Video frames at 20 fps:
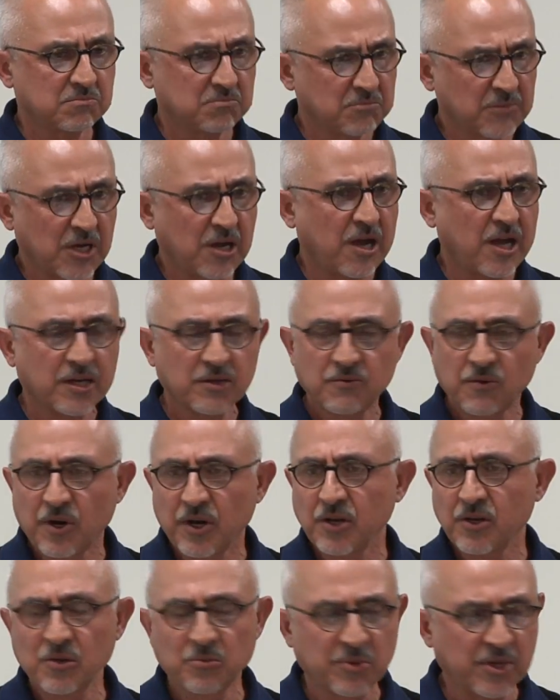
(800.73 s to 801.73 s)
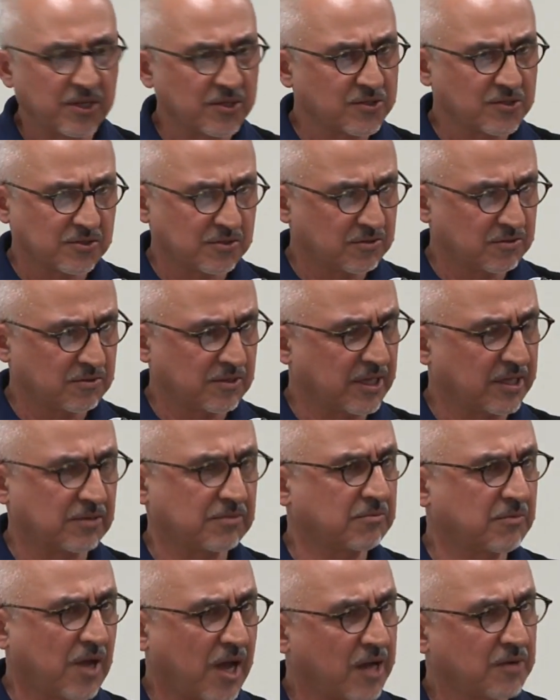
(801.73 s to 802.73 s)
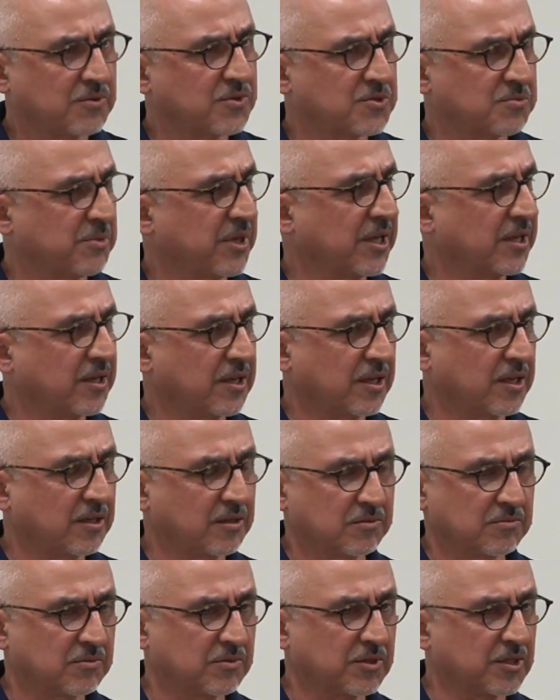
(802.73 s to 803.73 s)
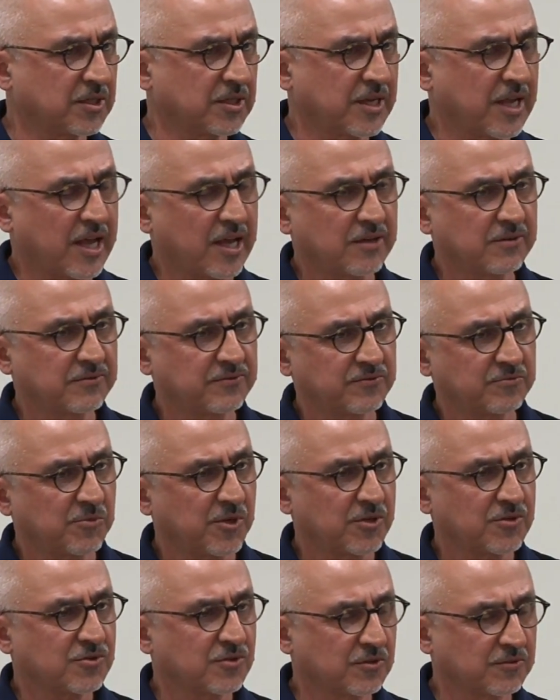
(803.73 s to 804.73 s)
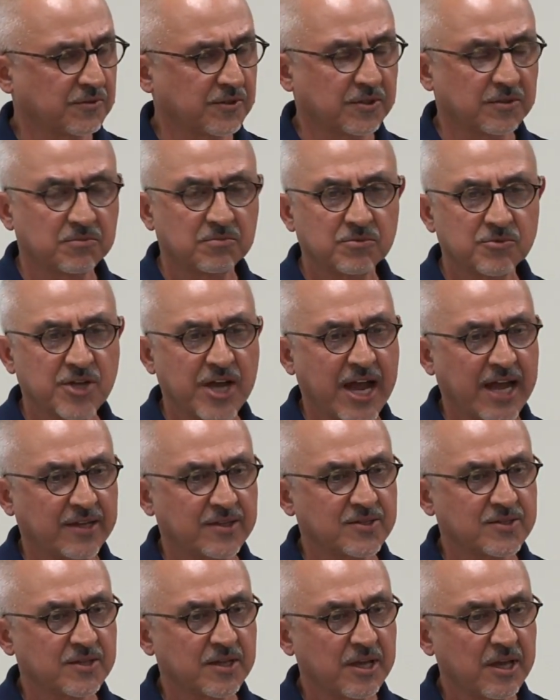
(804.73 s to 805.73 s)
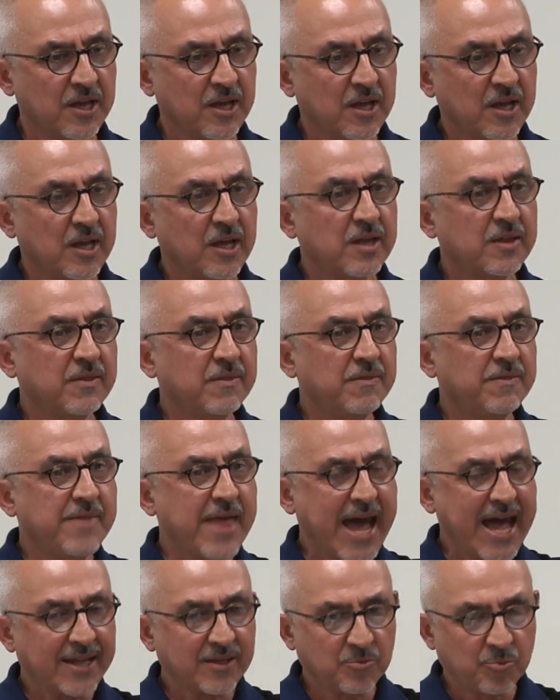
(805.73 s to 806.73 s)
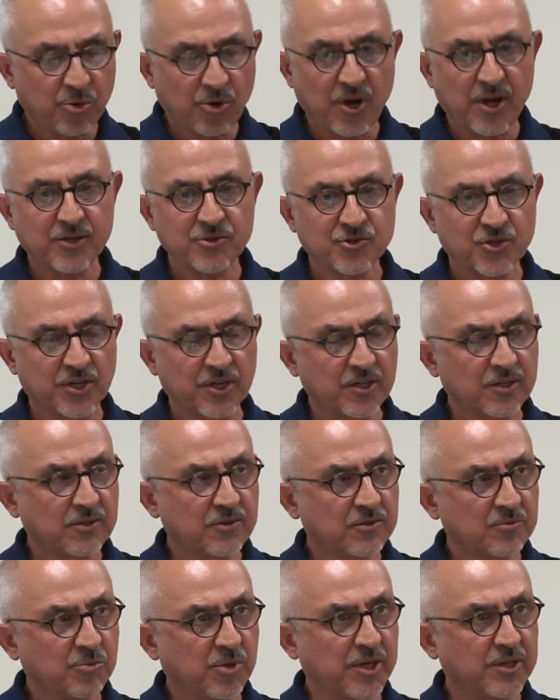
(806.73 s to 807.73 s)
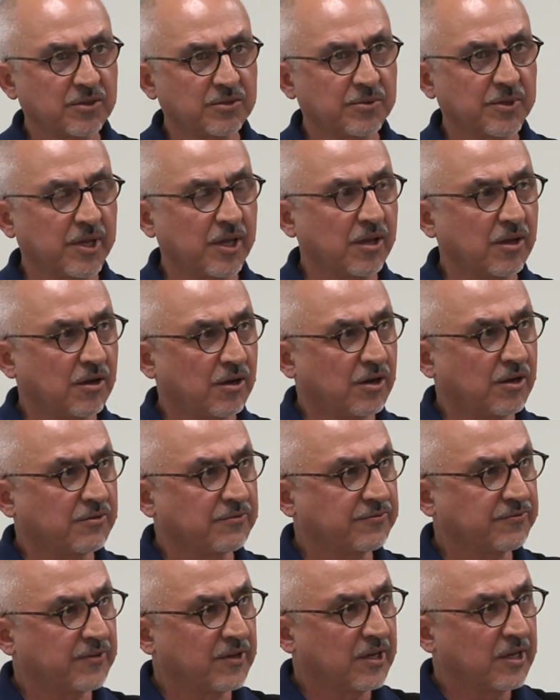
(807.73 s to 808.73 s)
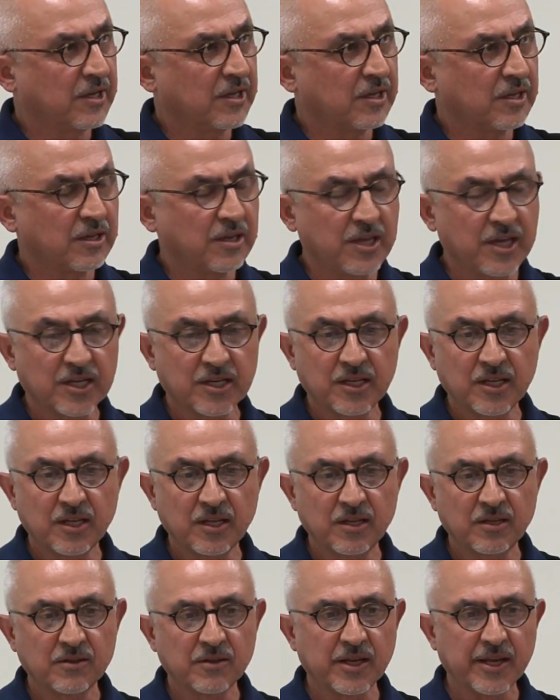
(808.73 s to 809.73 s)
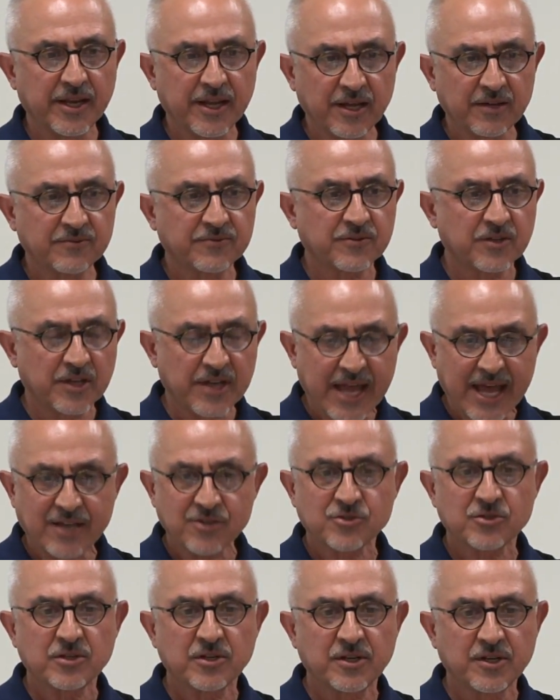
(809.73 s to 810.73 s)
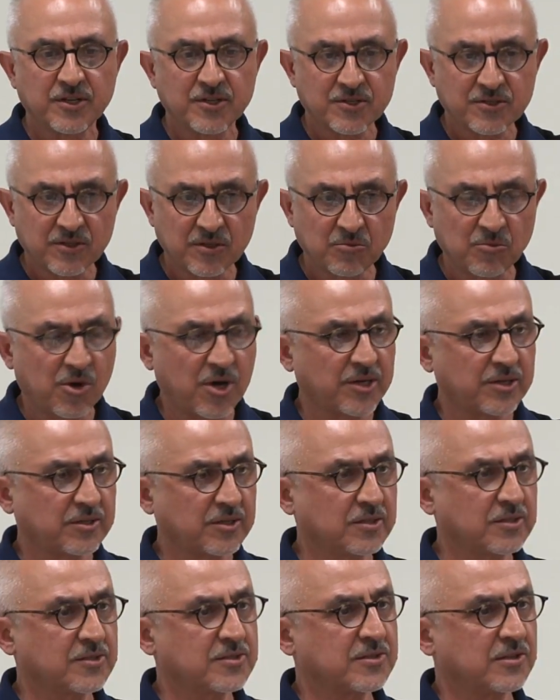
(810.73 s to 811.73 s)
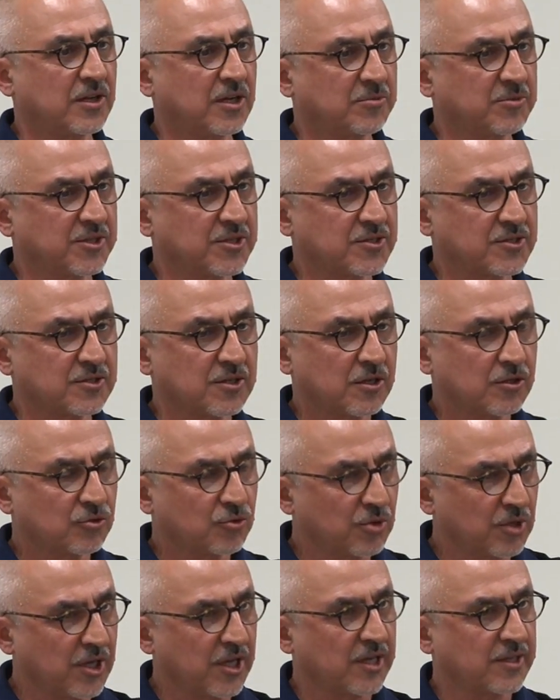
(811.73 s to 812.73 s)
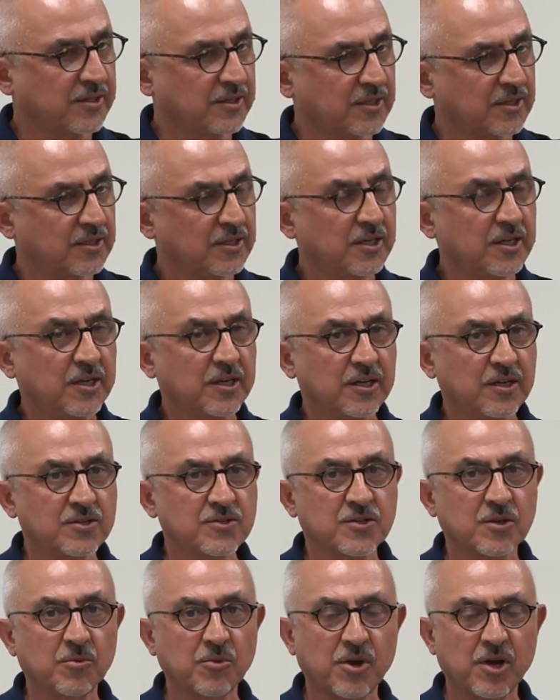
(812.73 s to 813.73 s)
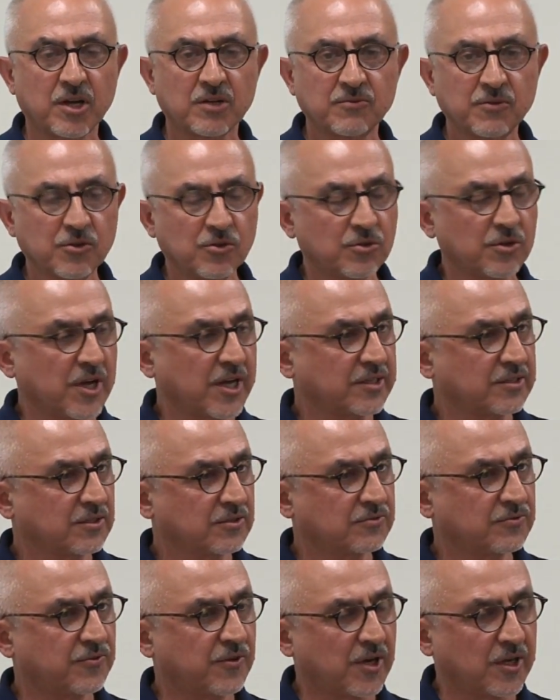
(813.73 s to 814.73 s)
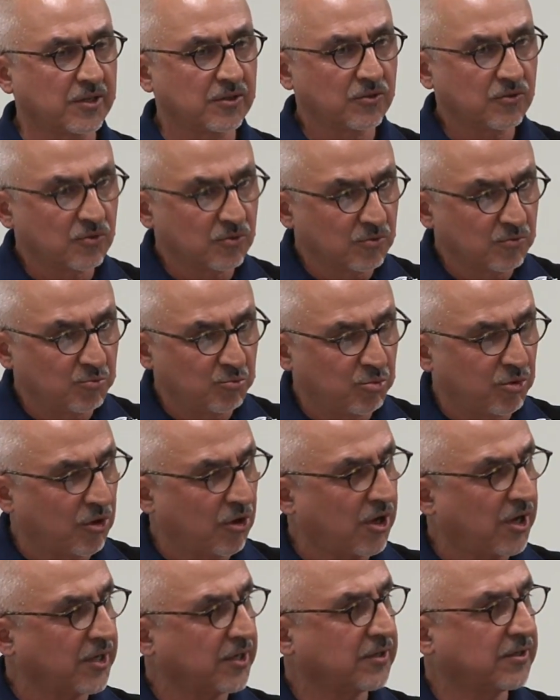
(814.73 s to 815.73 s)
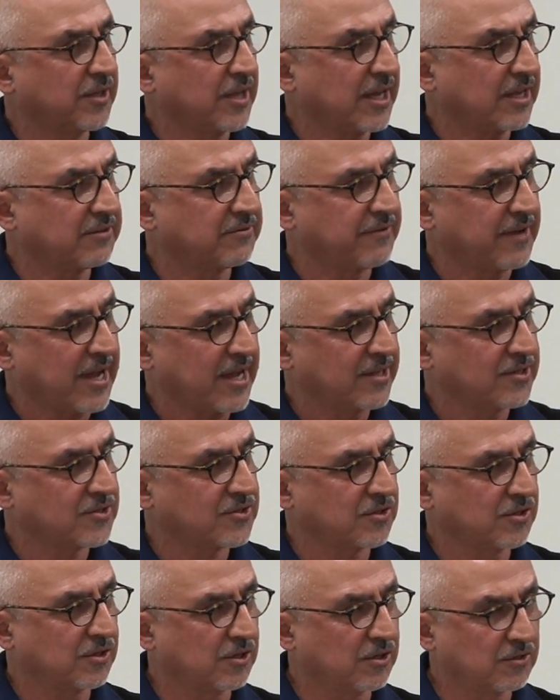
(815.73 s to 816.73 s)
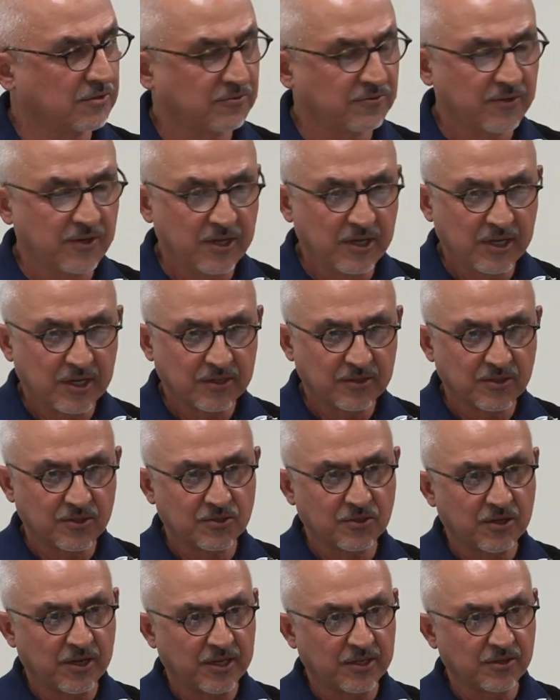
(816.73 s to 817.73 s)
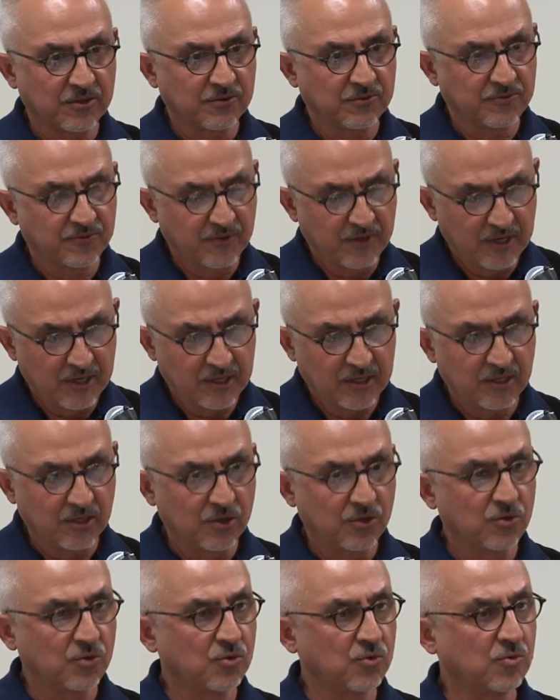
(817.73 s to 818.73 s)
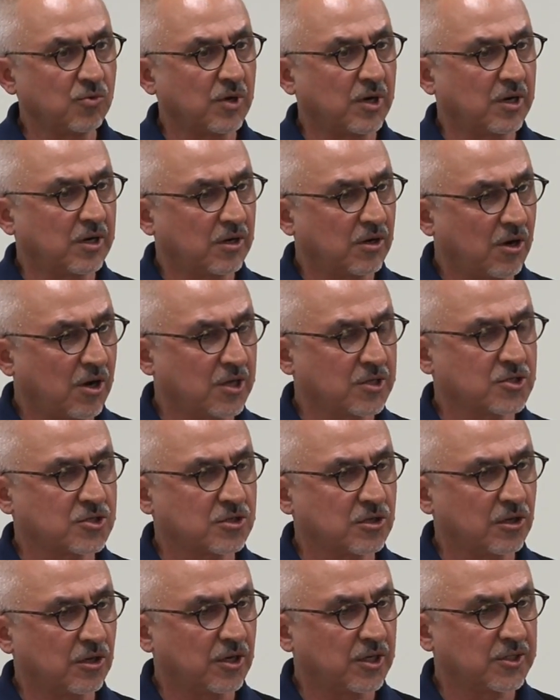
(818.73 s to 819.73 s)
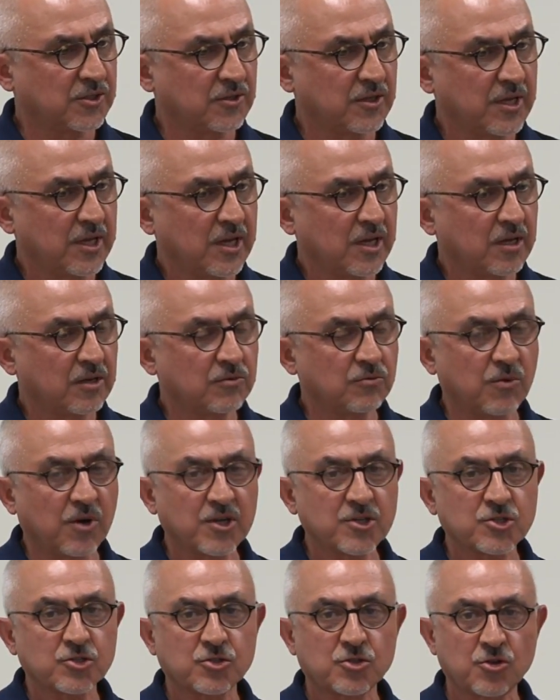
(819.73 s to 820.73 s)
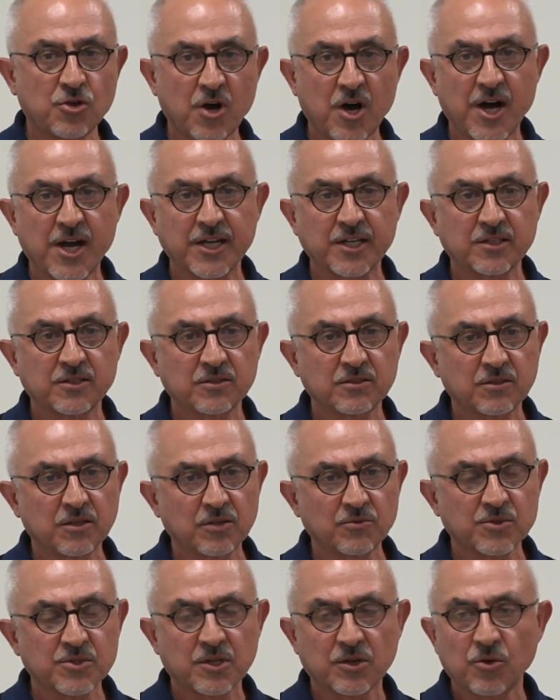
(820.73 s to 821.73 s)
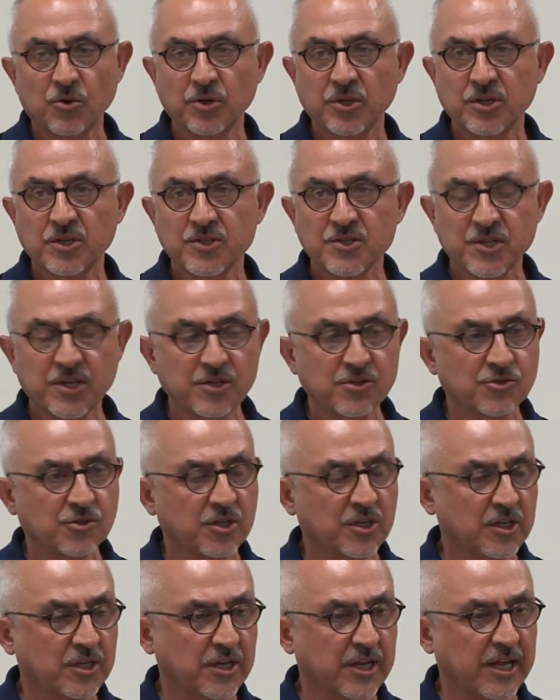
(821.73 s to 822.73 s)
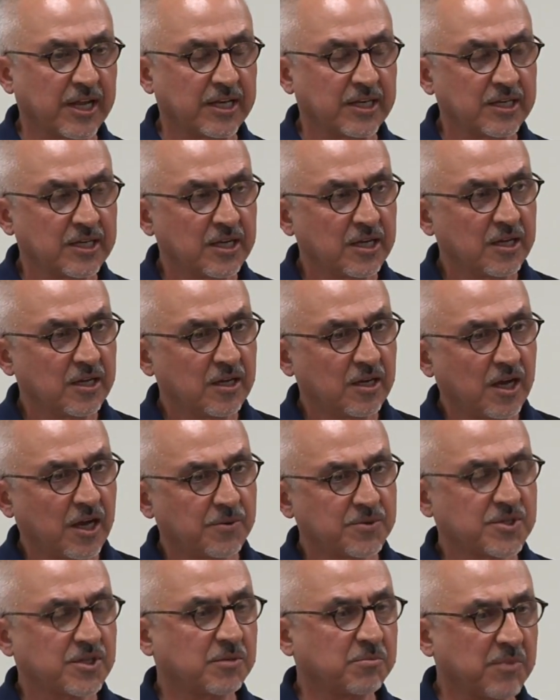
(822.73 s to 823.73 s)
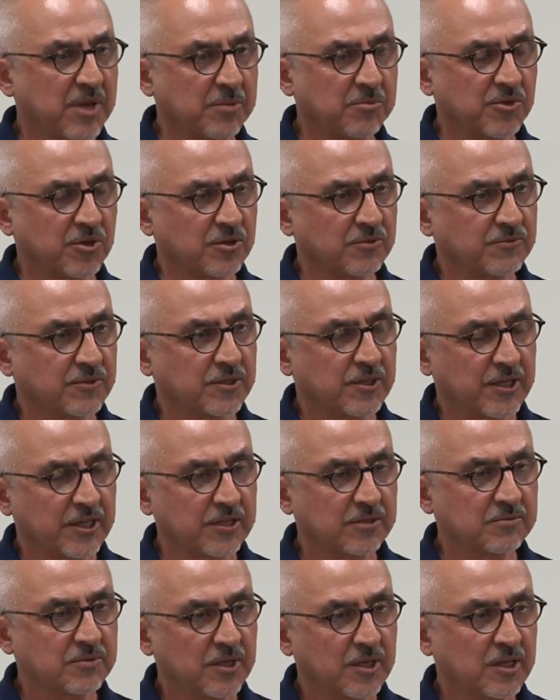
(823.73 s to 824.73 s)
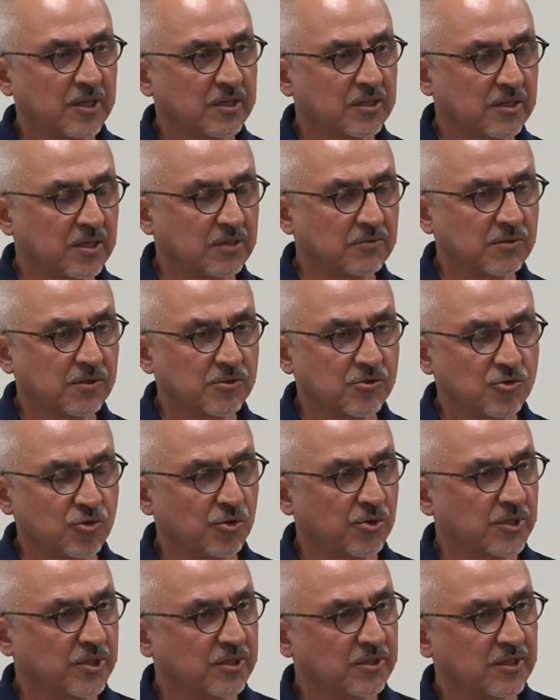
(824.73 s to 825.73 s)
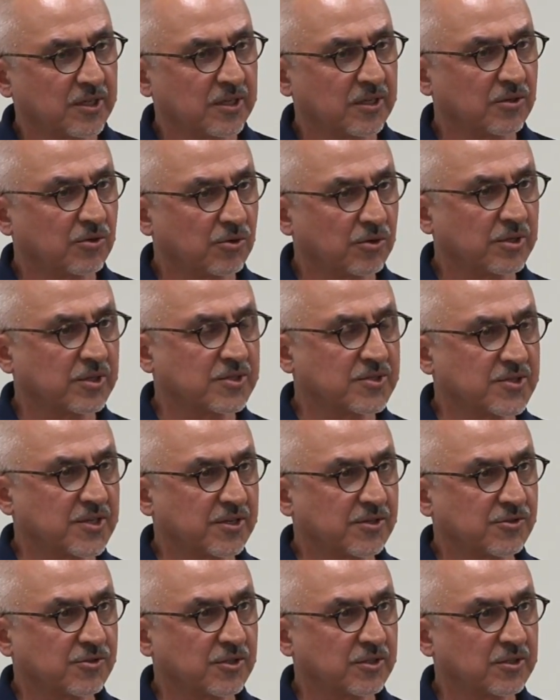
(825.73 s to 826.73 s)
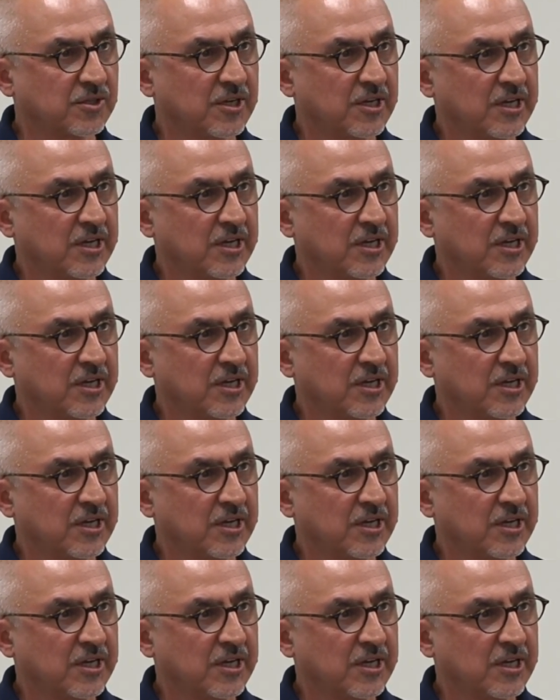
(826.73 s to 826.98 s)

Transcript: the kind of arguments that I was making didn't have much of a chance. That project, by the way, of getting the left, the nationalists, the moderate Islamists together in some kind of a united front to block the advance of this kind of new uh, onslaught was tried. There was an organization, and I wasn't a member of it. I never joined any organization,